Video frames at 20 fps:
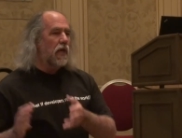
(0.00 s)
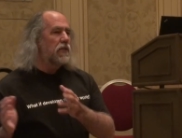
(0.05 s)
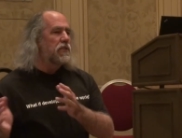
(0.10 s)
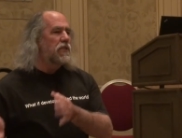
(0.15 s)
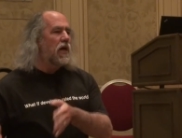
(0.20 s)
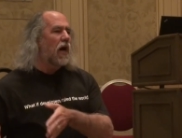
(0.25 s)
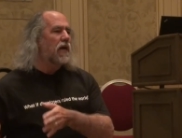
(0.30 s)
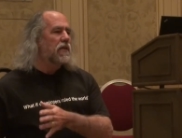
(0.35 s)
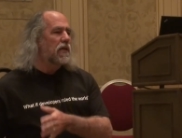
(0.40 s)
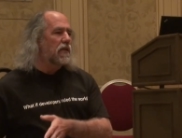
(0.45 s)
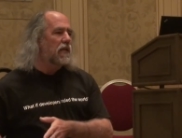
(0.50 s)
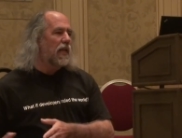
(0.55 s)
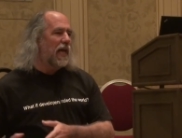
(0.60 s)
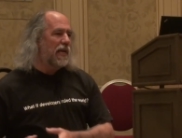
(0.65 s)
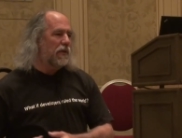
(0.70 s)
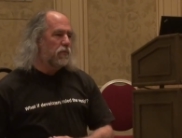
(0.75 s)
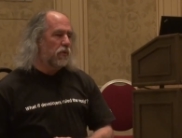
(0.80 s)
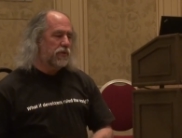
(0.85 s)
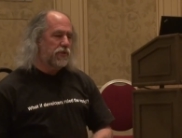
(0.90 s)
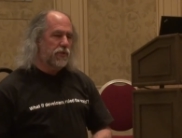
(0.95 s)
not
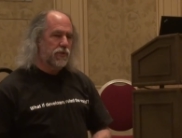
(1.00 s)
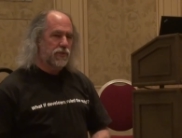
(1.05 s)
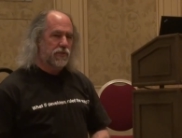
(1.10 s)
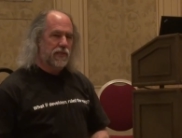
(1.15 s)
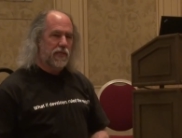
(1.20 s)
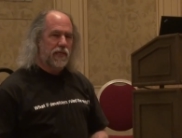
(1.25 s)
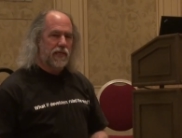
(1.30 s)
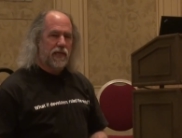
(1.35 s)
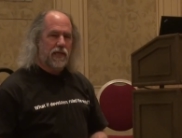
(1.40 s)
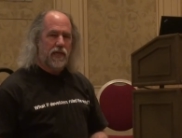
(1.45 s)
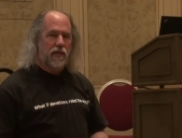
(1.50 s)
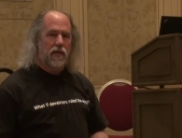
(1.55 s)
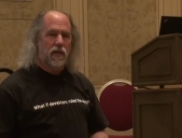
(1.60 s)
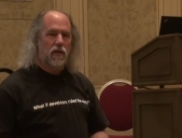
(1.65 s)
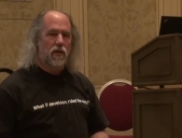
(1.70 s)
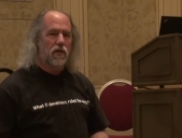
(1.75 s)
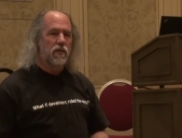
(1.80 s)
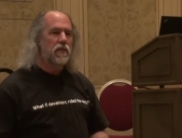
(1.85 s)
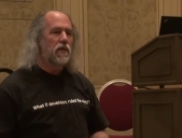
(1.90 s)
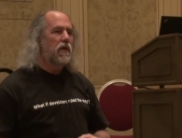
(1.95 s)
unlike what you're seeing
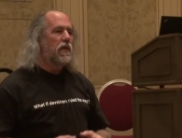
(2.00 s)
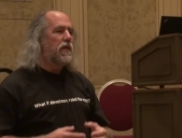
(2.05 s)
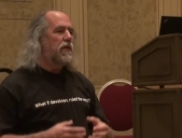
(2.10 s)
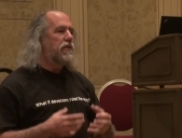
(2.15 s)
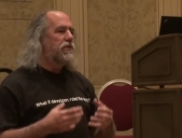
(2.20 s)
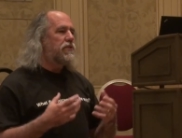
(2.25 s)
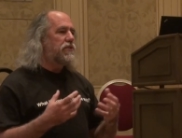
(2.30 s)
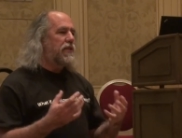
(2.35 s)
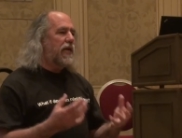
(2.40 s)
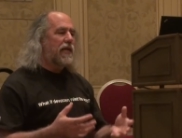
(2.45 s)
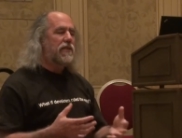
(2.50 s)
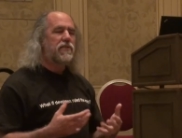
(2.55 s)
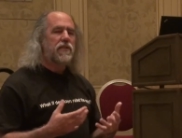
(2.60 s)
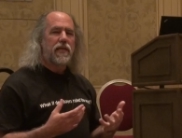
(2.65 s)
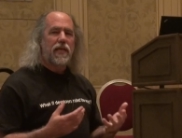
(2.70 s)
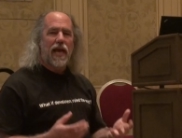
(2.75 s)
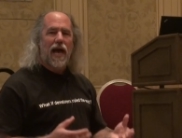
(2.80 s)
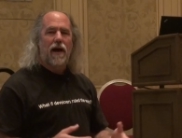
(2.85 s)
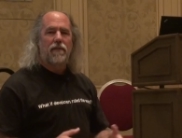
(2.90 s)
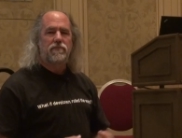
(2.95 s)
here,
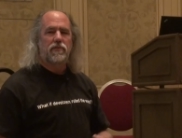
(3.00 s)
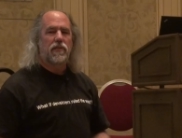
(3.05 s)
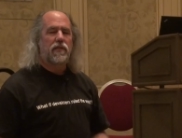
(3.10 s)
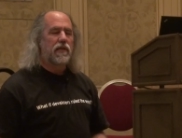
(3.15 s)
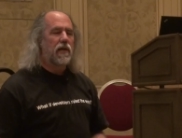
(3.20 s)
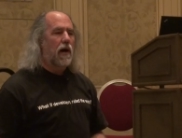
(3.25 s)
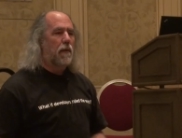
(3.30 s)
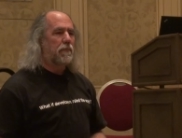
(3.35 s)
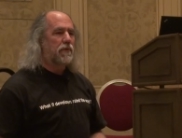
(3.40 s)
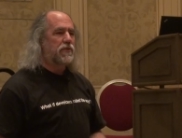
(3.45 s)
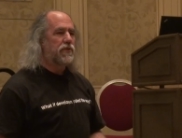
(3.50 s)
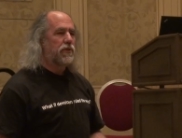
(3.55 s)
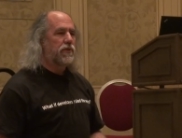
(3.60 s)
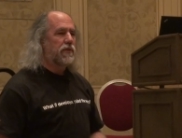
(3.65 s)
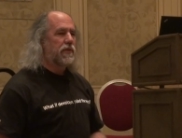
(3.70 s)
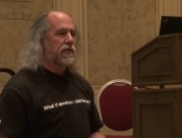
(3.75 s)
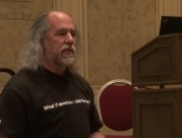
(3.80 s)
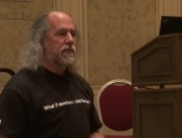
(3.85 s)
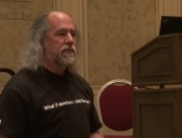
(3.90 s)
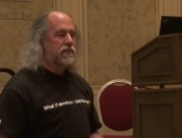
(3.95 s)
chasing after the
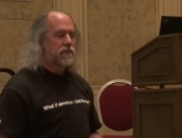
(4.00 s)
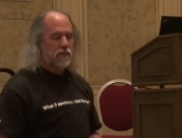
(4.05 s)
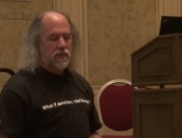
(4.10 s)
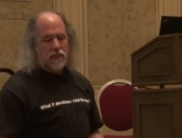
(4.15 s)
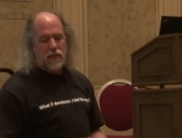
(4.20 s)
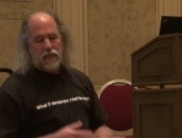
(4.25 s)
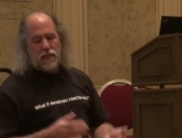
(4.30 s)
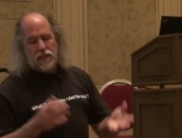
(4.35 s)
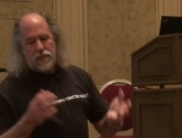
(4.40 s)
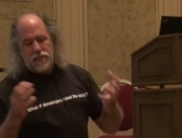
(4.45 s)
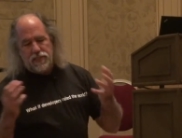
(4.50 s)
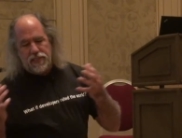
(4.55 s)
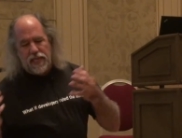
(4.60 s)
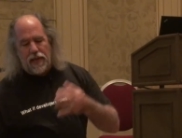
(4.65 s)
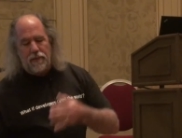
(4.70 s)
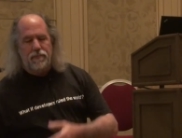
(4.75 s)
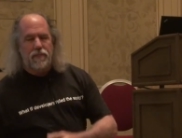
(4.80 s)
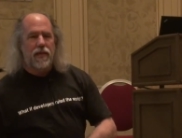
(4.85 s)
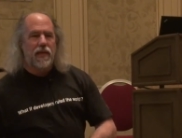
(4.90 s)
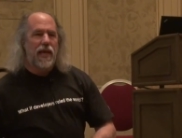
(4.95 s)
opportunities.
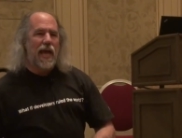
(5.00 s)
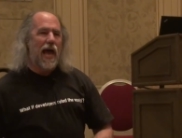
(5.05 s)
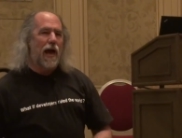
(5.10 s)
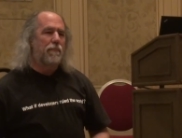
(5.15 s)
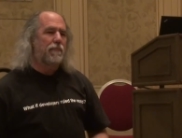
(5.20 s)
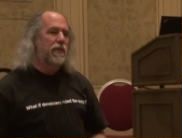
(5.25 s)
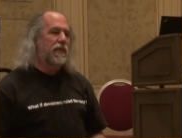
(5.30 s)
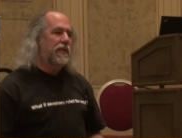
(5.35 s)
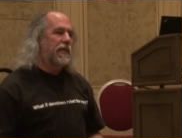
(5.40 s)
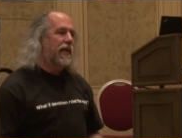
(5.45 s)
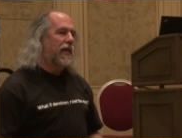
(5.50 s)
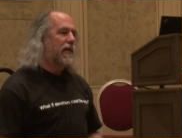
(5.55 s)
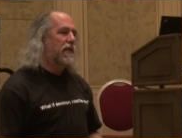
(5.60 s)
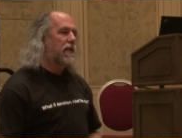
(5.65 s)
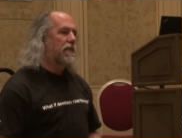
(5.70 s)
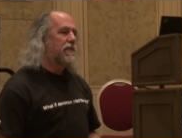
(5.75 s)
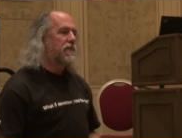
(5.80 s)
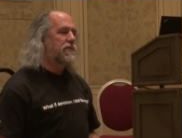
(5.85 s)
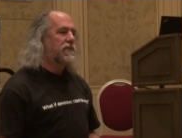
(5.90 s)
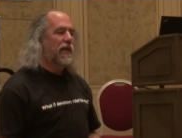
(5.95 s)
Same thing happened
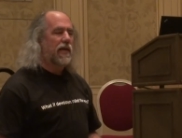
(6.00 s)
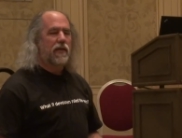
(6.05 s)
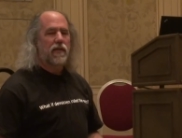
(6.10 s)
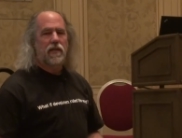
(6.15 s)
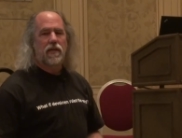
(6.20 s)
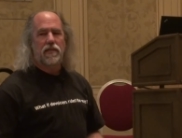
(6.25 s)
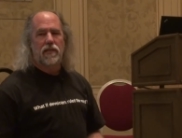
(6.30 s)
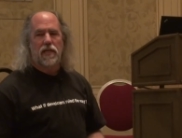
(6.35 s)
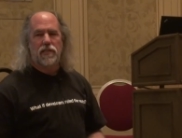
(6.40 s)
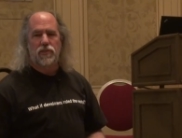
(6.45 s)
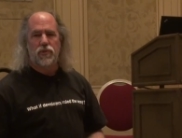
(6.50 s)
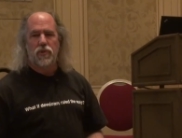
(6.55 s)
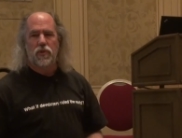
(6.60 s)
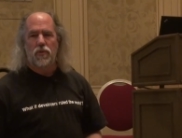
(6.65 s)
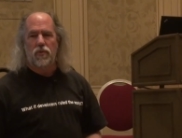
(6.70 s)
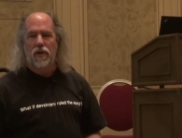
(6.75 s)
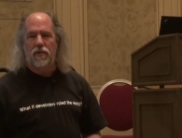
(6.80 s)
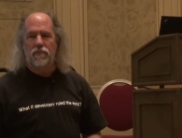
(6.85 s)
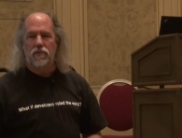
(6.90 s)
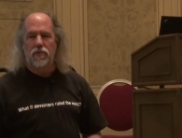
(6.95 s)
again in the Second
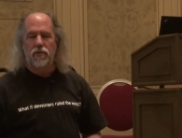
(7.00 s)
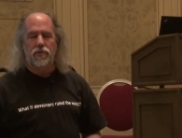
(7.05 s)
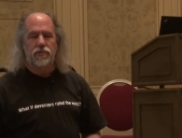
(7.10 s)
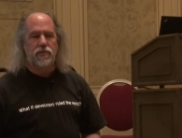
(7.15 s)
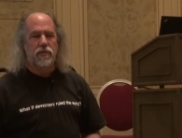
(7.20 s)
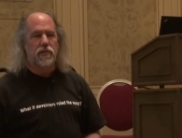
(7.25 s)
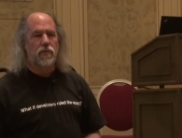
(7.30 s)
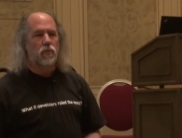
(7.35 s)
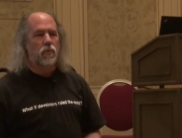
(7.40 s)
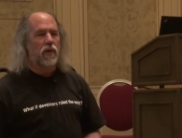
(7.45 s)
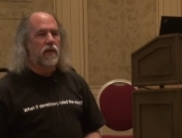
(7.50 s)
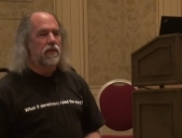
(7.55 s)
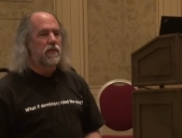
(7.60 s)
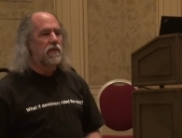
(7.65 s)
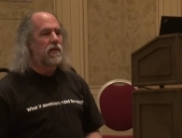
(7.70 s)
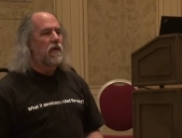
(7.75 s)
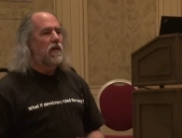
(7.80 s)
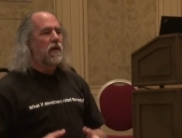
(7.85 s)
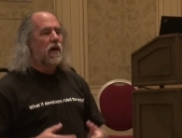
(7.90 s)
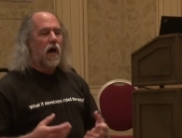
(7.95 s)
Industrial Revolution, when
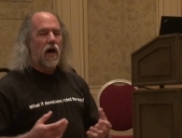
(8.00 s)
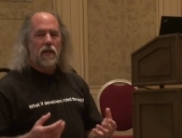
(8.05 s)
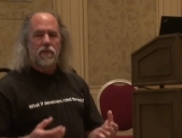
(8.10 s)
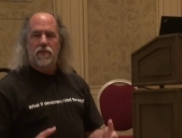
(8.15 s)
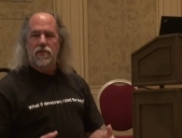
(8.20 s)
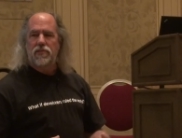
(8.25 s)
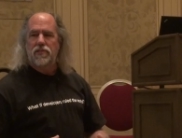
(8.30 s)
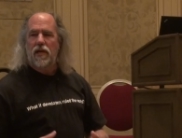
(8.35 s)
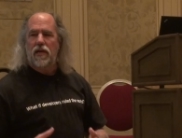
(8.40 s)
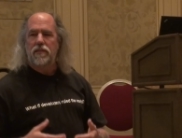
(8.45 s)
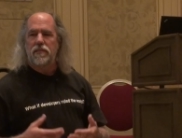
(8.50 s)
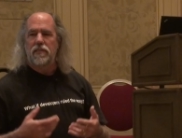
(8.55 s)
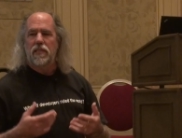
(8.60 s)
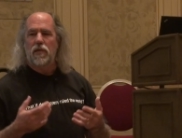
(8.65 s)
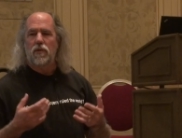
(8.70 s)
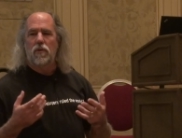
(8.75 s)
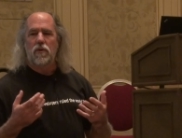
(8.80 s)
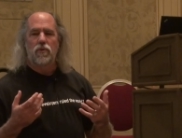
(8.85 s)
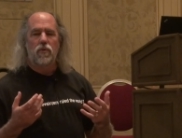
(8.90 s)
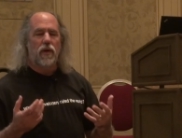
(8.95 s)
all of a sudden
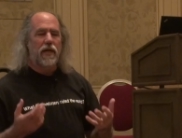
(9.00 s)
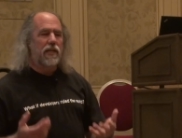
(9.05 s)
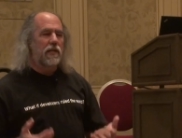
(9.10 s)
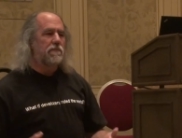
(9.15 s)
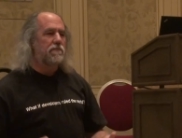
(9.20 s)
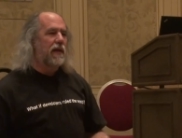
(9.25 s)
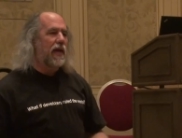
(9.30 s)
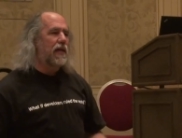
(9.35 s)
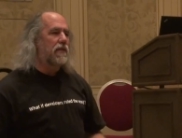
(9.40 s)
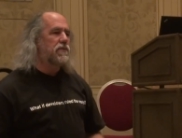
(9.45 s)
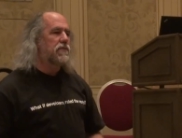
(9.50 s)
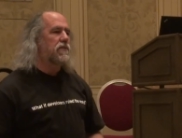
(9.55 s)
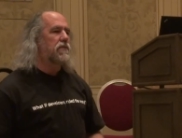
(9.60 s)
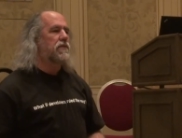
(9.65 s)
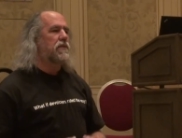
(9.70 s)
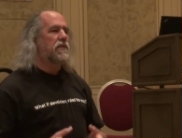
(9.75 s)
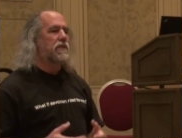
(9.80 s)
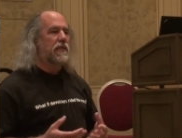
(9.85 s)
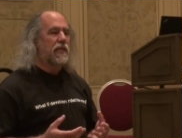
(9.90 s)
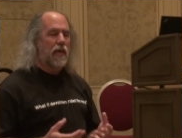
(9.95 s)
there were great advances
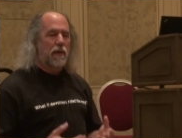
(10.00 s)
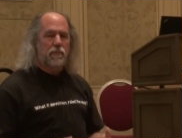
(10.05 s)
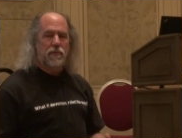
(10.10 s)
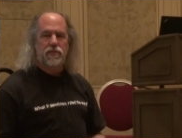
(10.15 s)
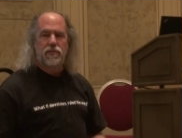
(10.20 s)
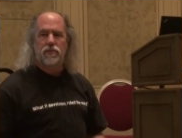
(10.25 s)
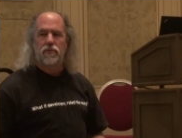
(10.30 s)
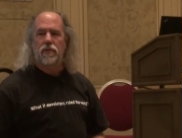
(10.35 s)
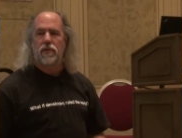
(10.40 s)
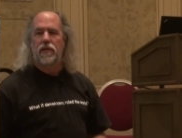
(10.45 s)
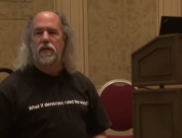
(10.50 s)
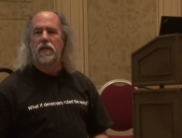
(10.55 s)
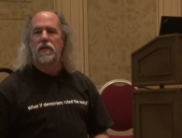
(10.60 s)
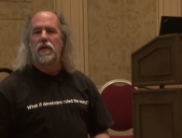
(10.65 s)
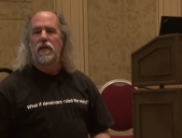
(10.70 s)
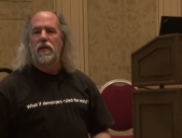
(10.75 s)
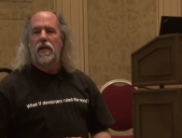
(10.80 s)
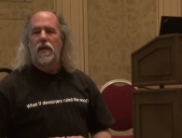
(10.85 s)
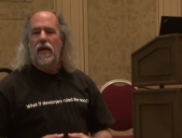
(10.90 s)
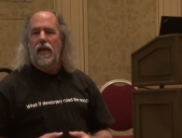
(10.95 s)
in chemistry
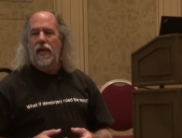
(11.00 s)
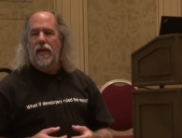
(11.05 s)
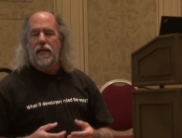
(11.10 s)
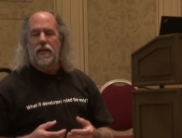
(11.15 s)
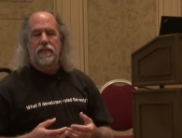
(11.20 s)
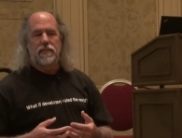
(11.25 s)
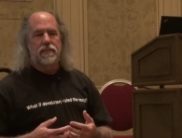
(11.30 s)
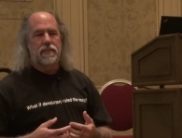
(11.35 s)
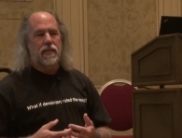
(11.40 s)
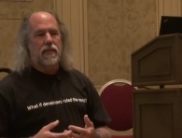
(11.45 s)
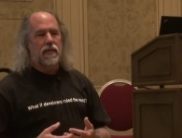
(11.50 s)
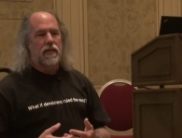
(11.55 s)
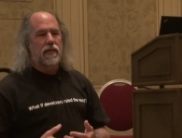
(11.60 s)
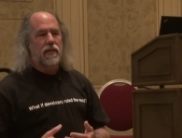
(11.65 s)
and